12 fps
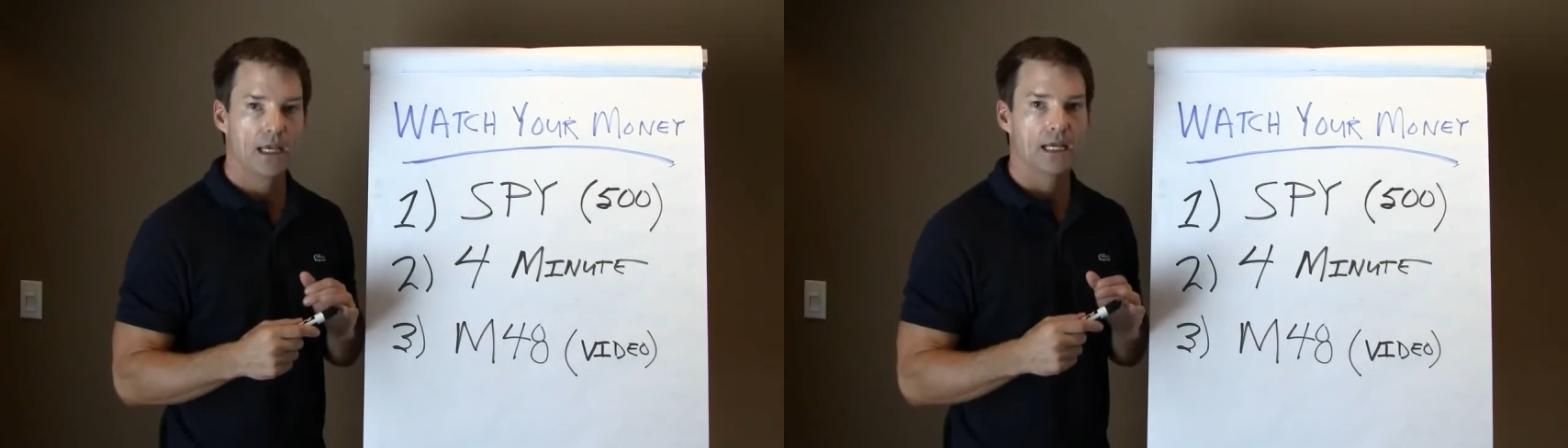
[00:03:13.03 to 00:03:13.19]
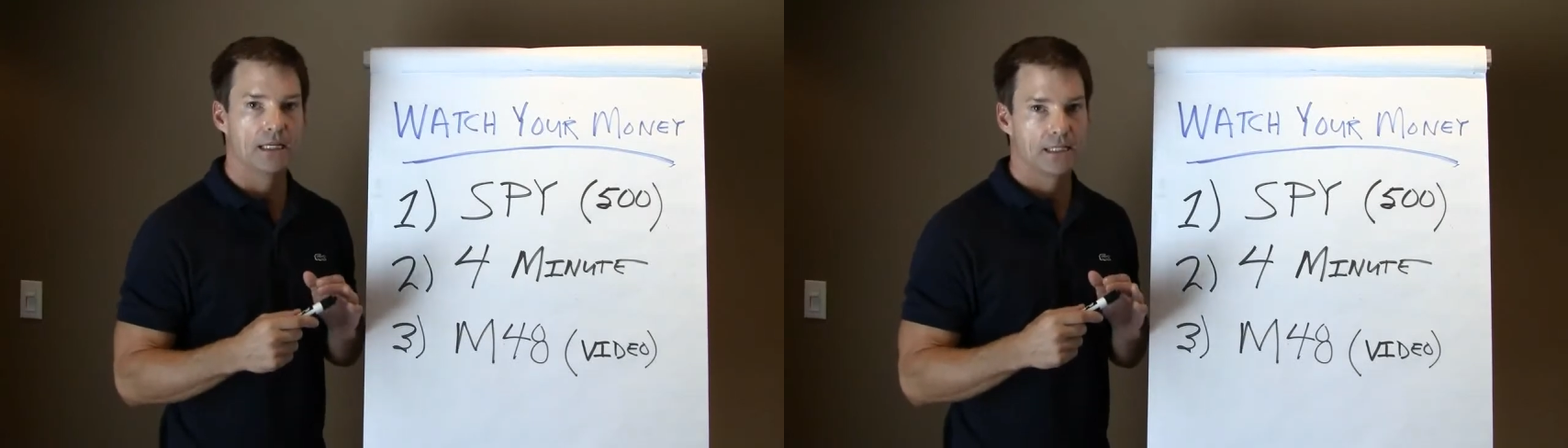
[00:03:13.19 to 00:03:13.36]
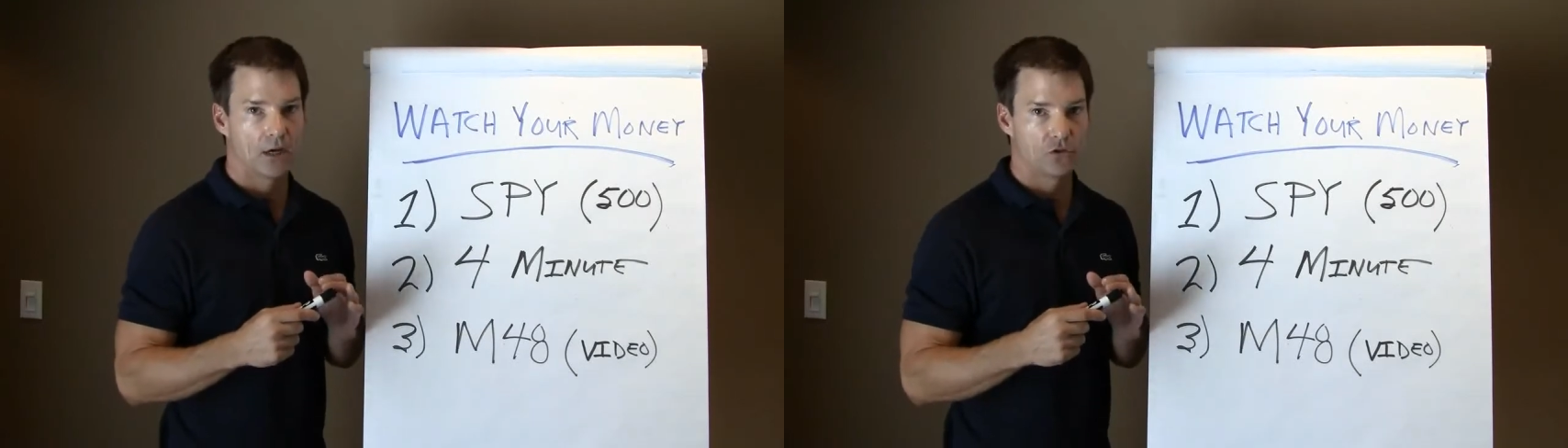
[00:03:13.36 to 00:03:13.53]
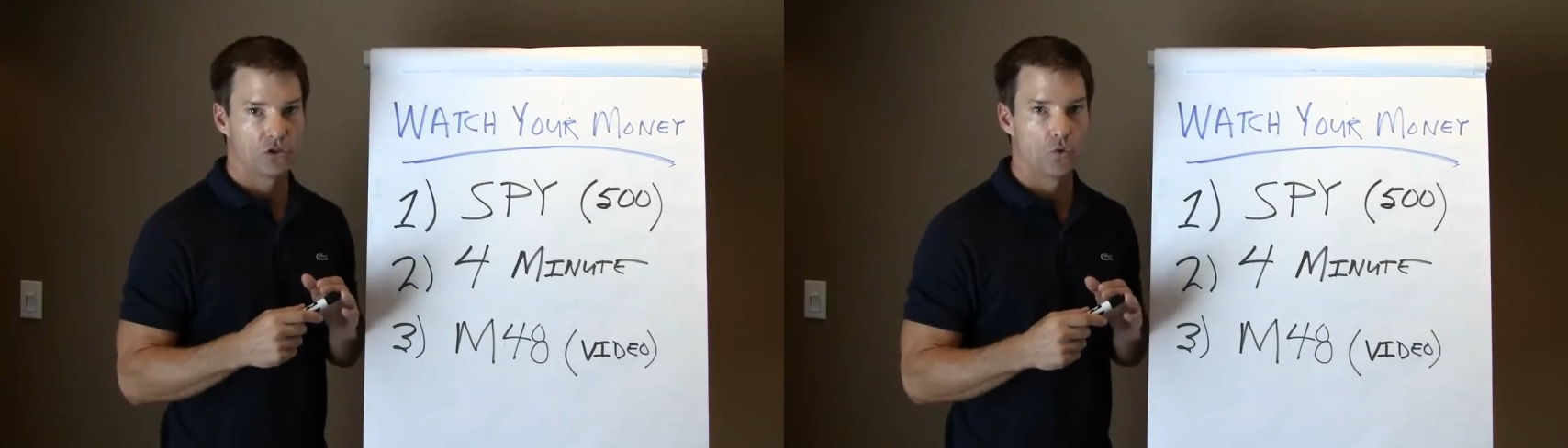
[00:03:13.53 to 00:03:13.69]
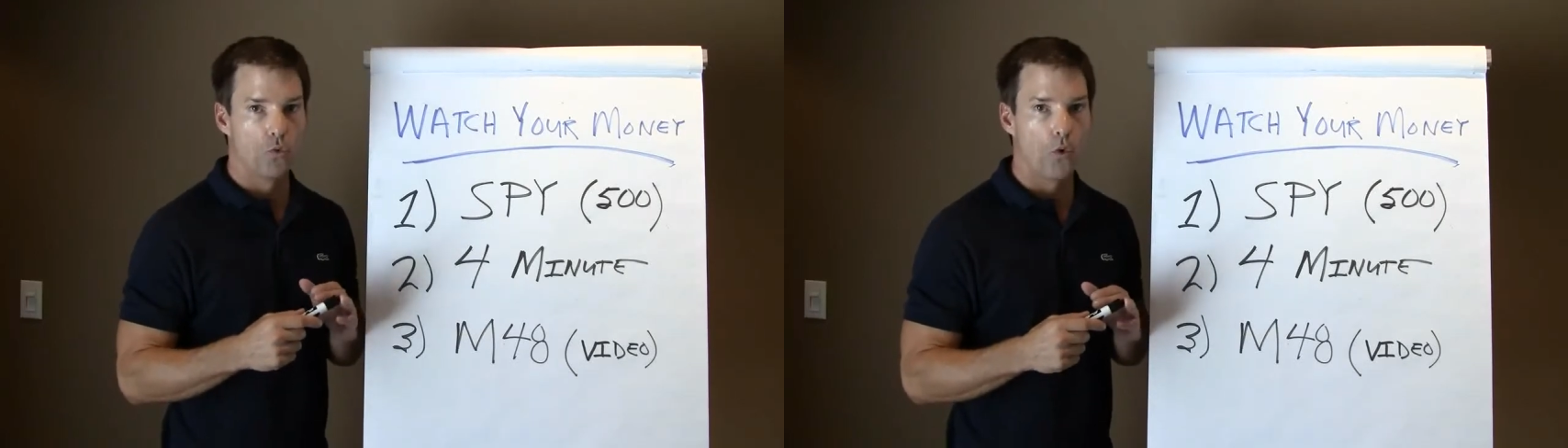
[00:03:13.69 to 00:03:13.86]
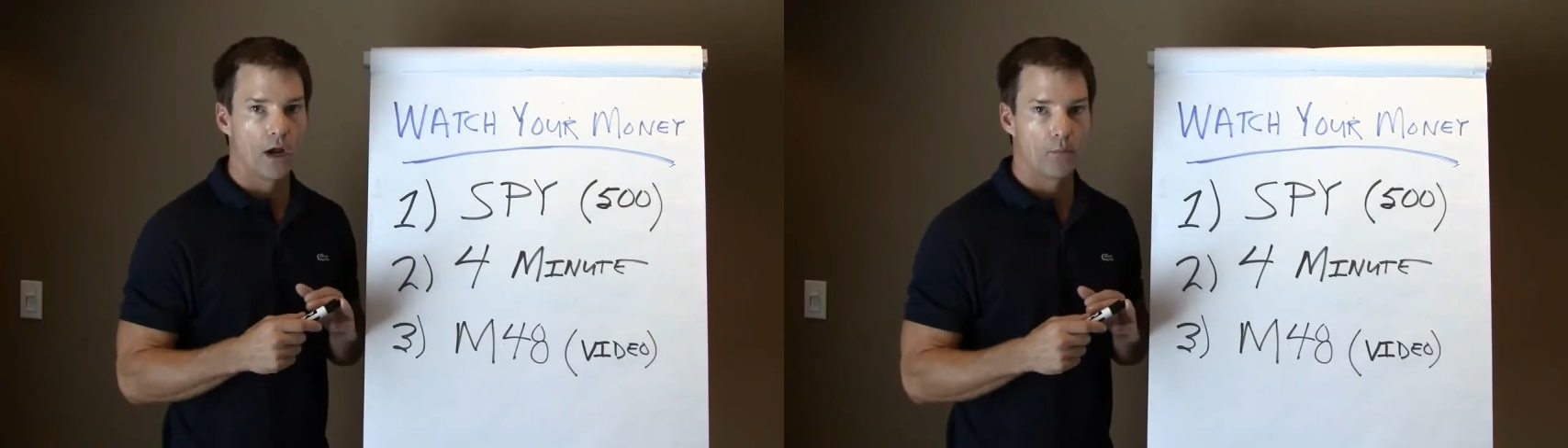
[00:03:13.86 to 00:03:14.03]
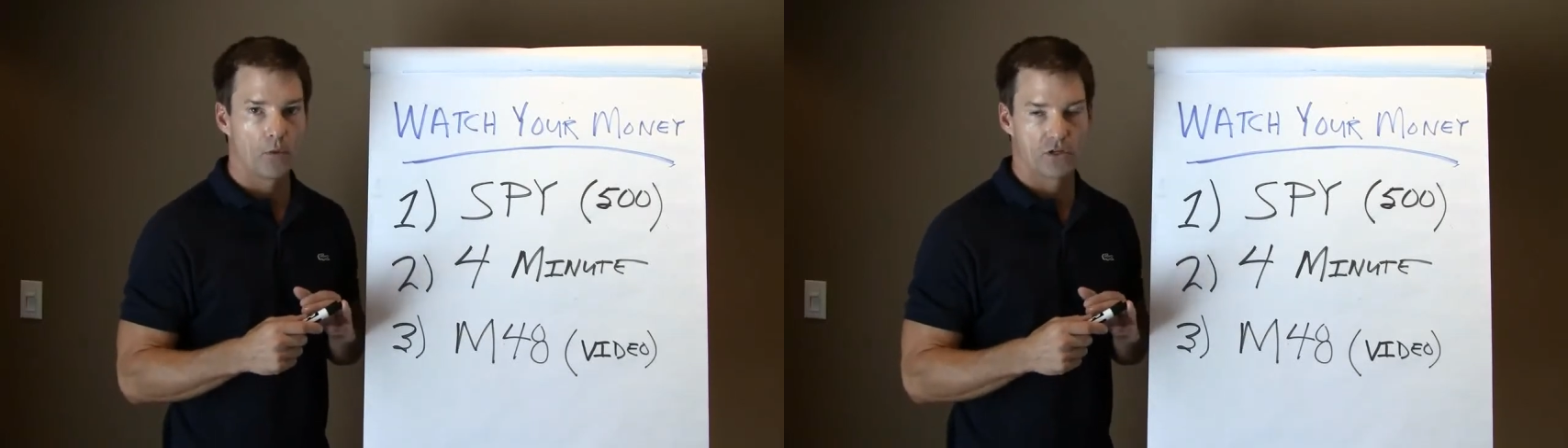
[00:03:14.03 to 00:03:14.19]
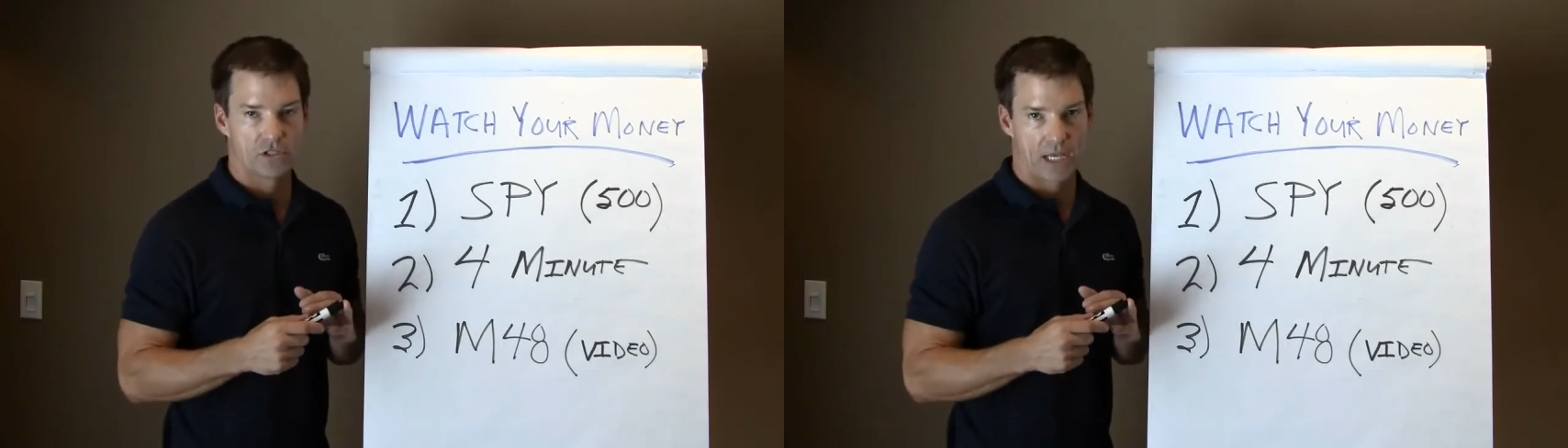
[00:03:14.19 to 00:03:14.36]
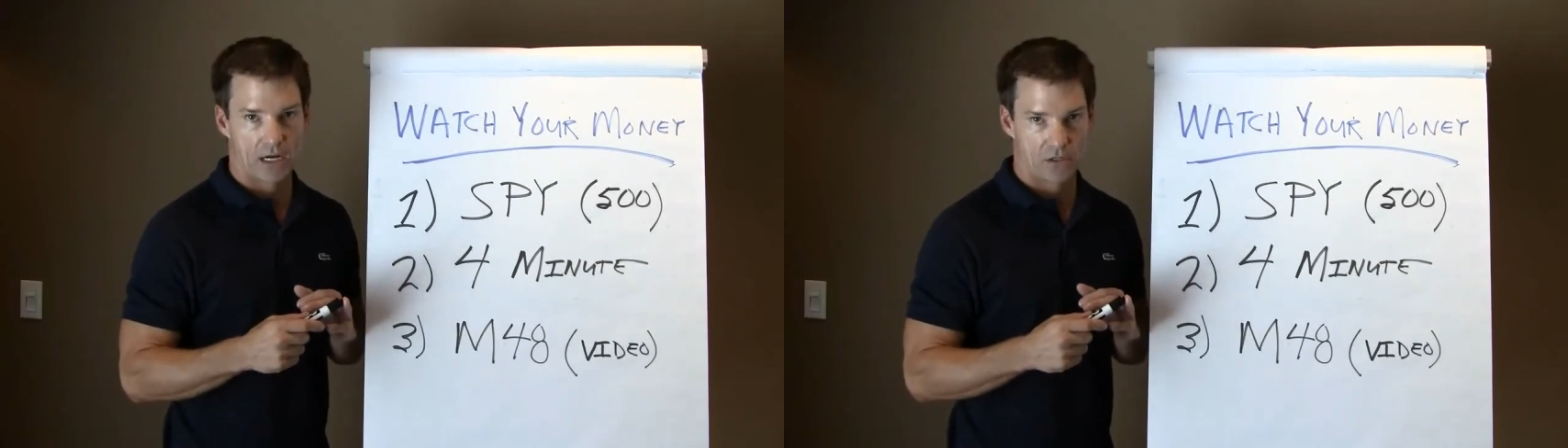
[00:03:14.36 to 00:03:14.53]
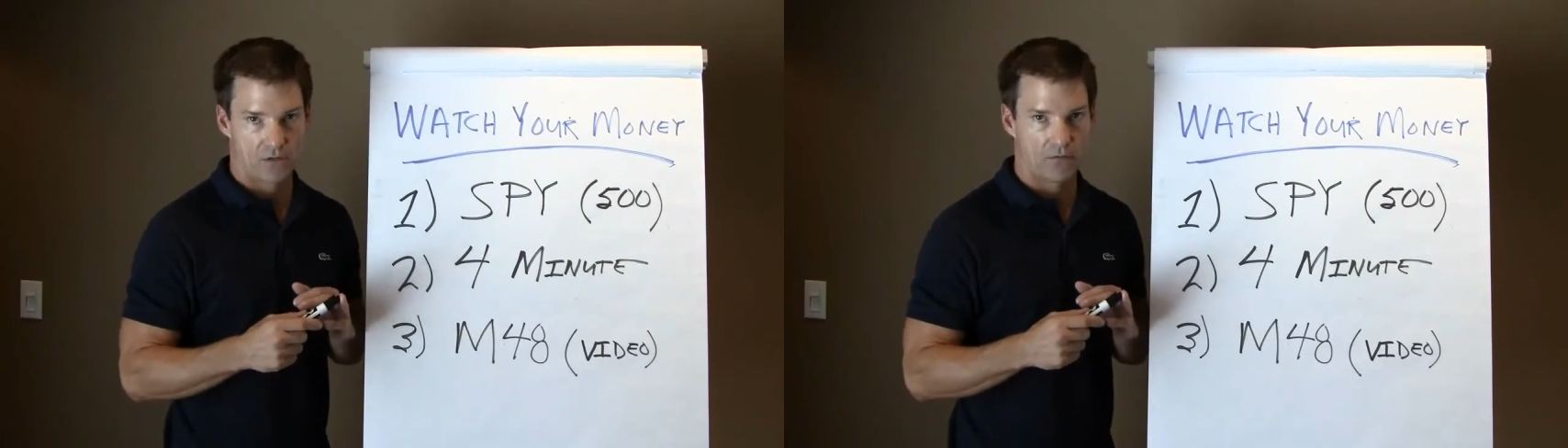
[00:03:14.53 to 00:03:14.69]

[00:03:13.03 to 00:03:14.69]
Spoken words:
It tells you what percentage